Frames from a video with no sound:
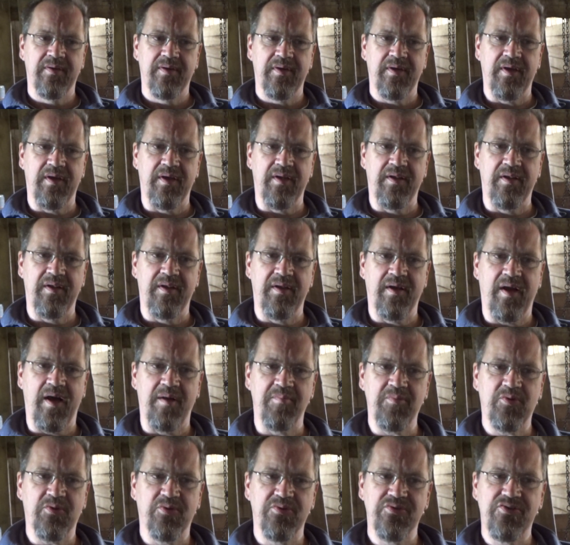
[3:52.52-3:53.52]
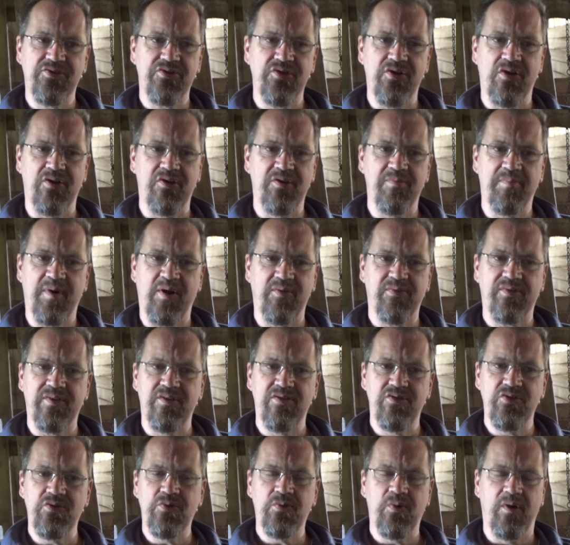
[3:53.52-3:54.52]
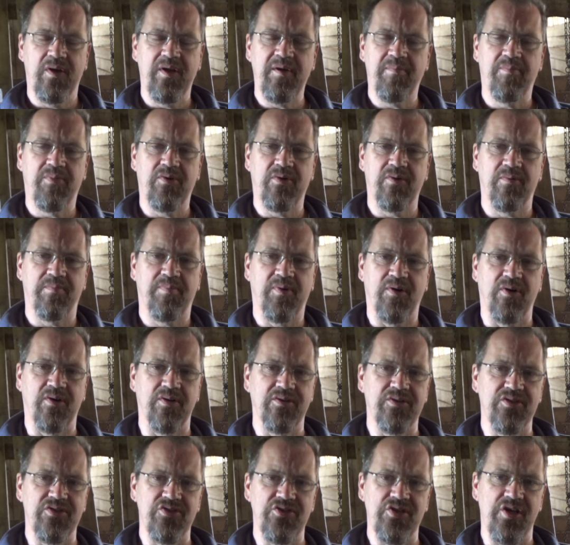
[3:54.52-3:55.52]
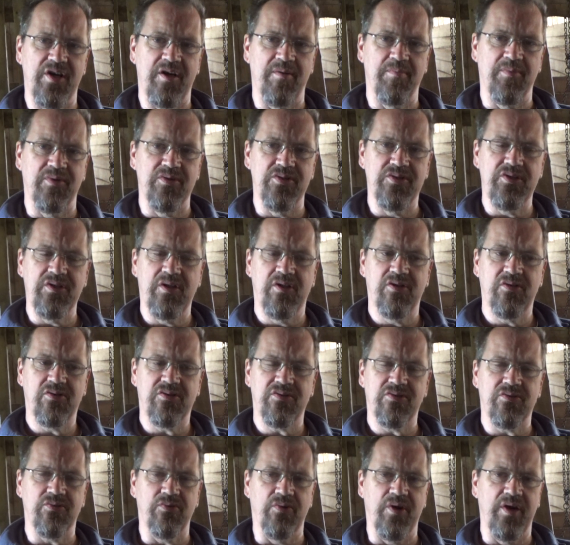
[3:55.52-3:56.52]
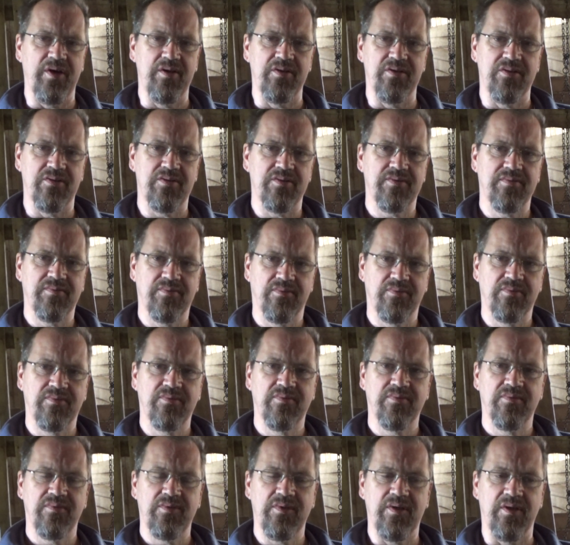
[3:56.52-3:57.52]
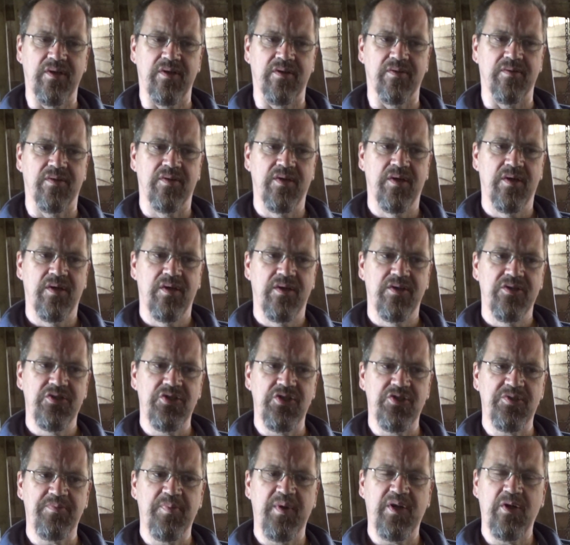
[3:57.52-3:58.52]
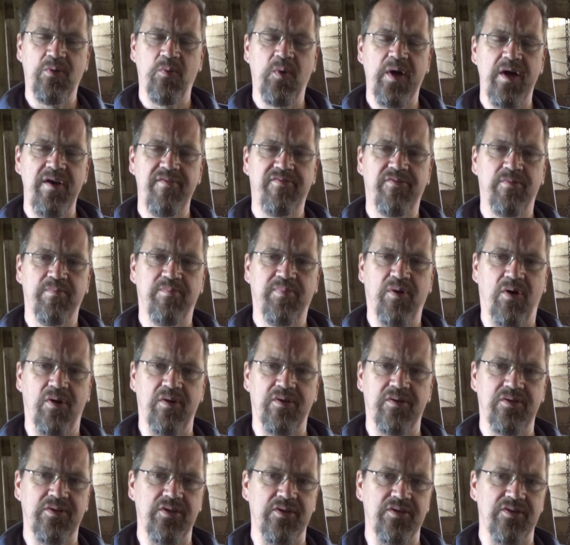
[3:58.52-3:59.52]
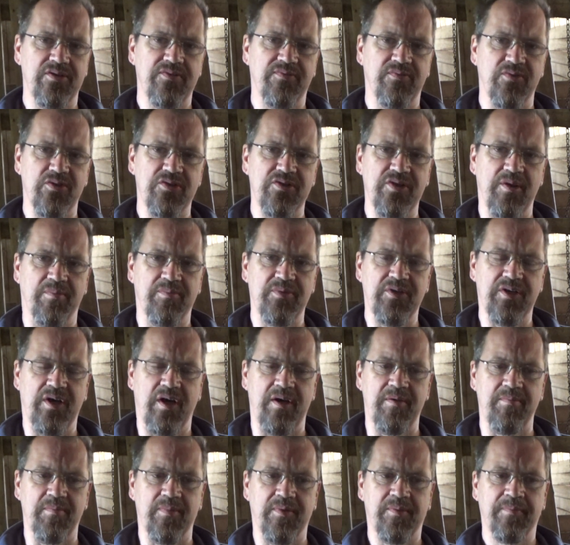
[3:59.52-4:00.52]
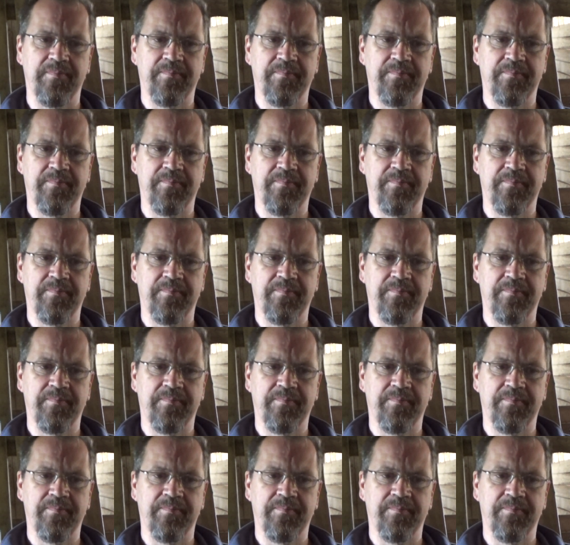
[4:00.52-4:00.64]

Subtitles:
And I'm concerned about the new Liberal Party chairman. She looks great. Yeah, she's been away from politics for some time.